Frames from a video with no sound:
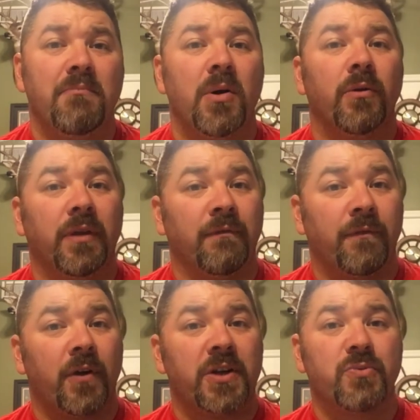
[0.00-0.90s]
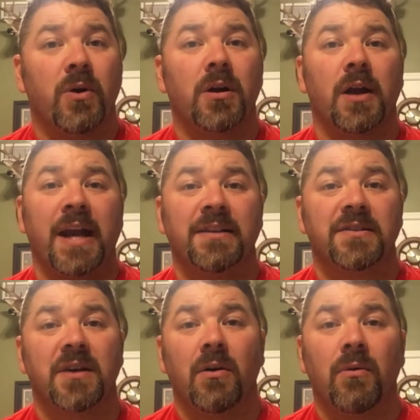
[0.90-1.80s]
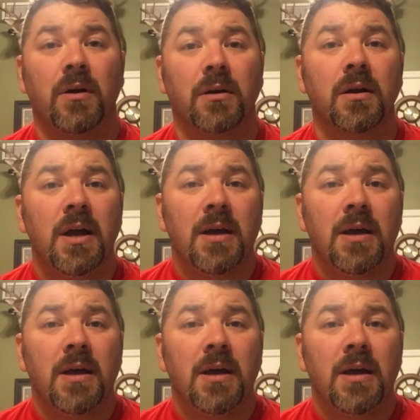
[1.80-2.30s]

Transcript: both in freshwater and saltwater.